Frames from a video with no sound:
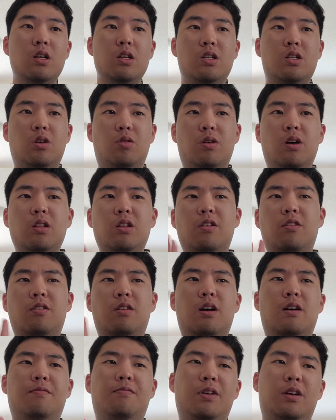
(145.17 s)
So other
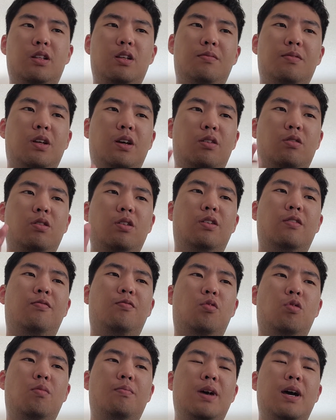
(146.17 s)
uh, victims include
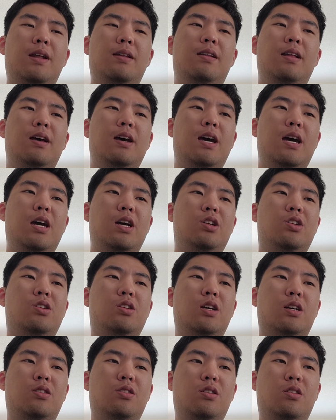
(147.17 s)
four men aged
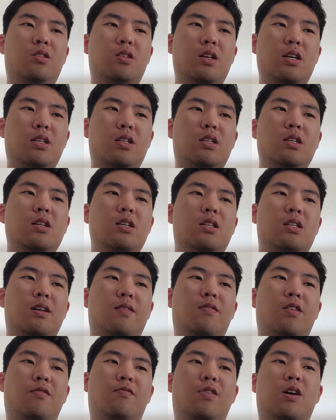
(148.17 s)
66,
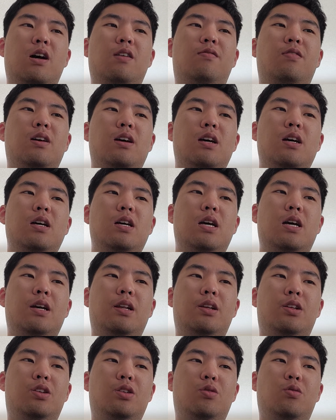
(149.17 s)
75,
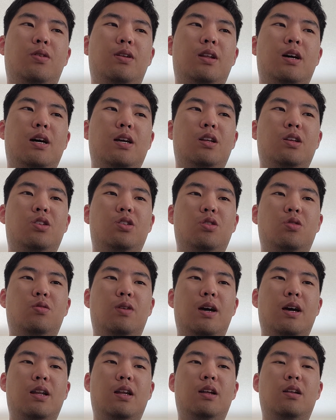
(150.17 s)
82, and 92,
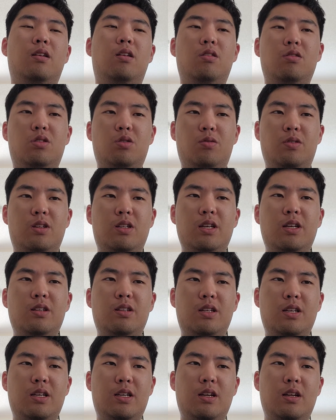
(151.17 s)
and then also a
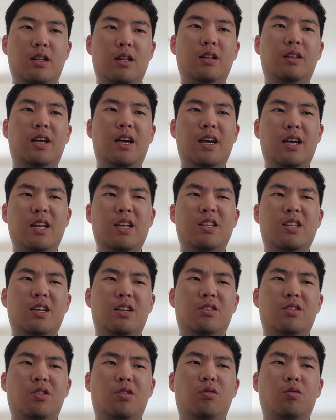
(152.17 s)
60, an
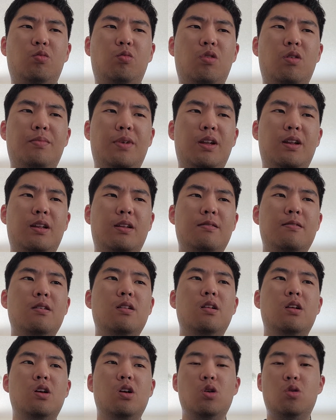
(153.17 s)
86-year-old woman
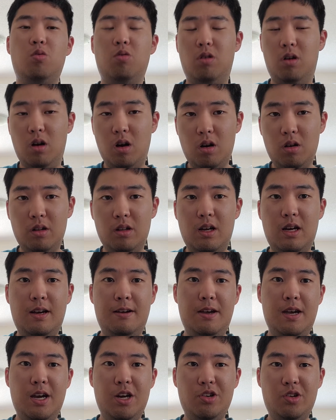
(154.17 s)
who are all uh,
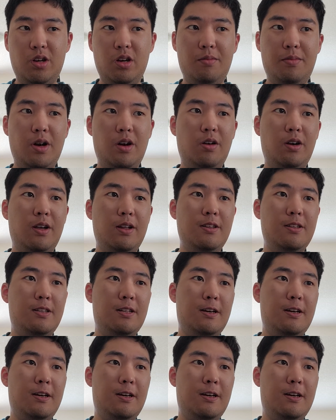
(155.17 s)
Asian Americans.